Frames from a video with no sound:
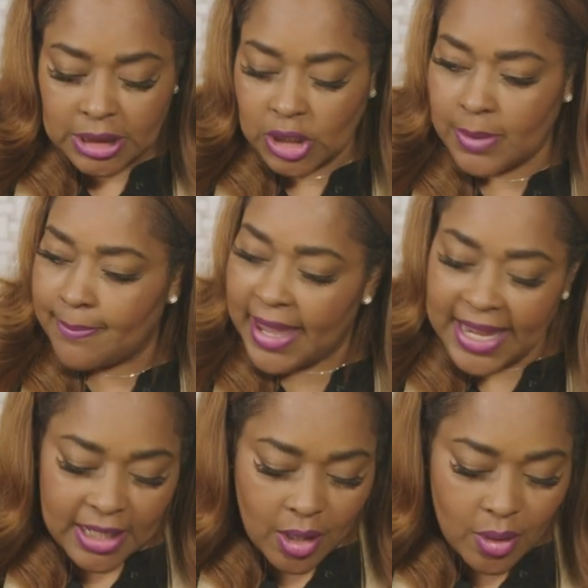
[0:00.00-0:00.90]

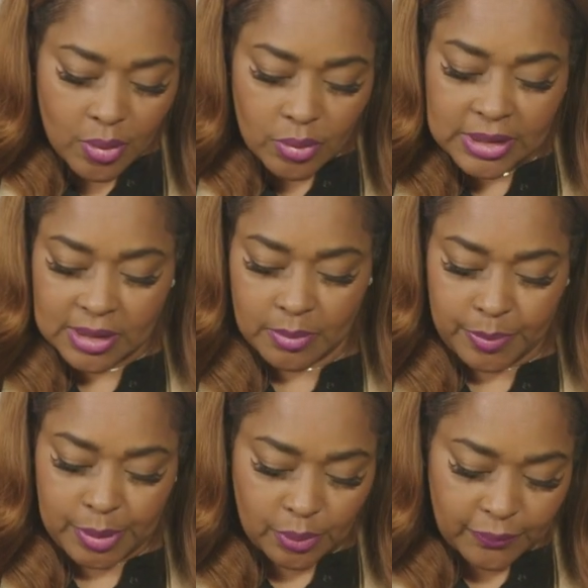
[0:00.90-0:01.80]
tomatoes, some
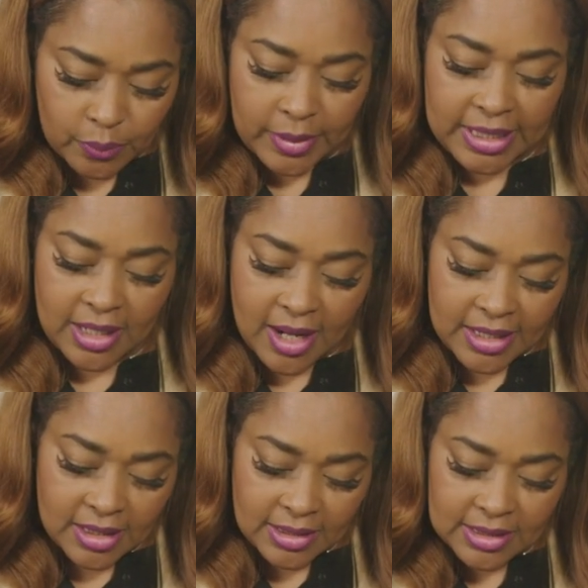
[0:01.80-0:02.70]
beautiful red
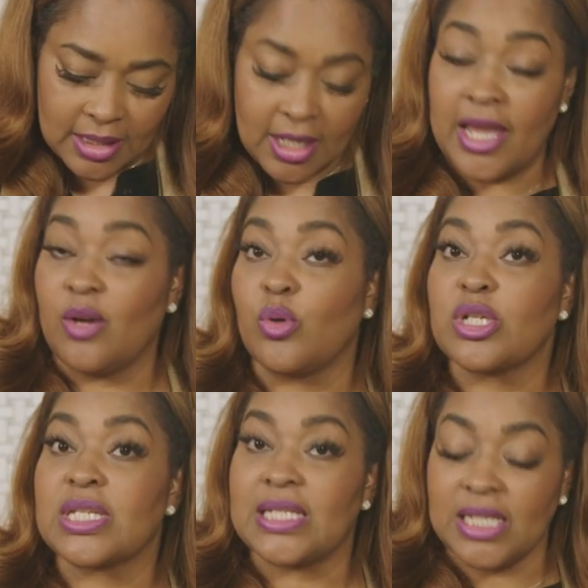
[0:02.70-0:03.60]
onions, and we're
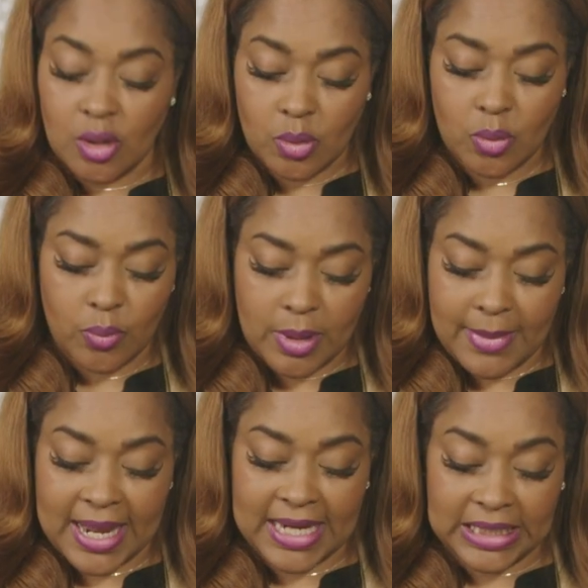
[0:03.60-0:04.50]
still
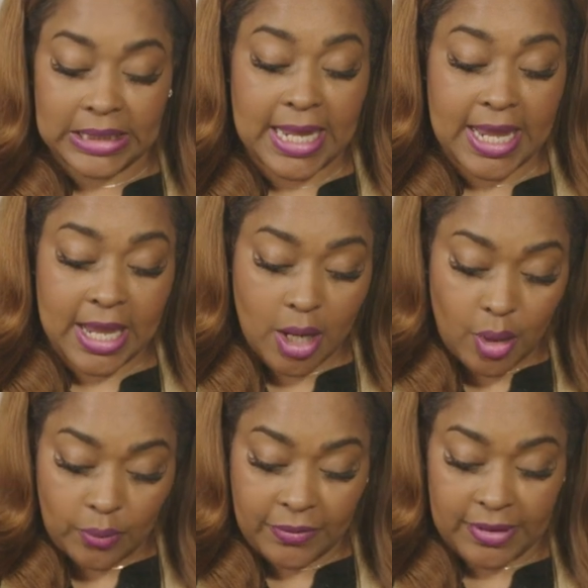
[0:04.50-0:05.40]
remaining
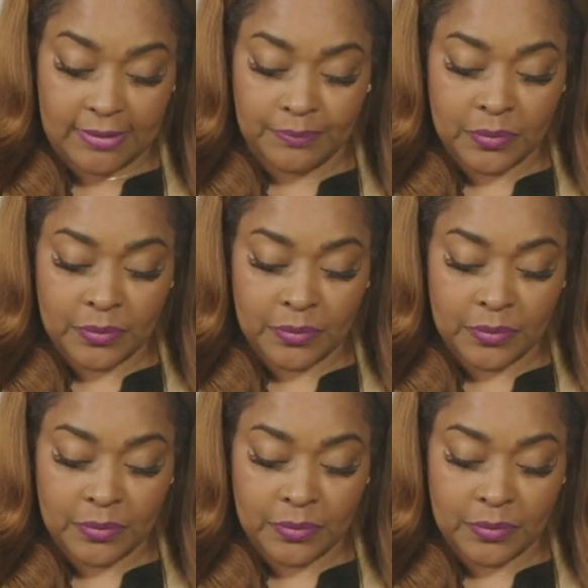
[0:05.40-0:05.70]
healthy.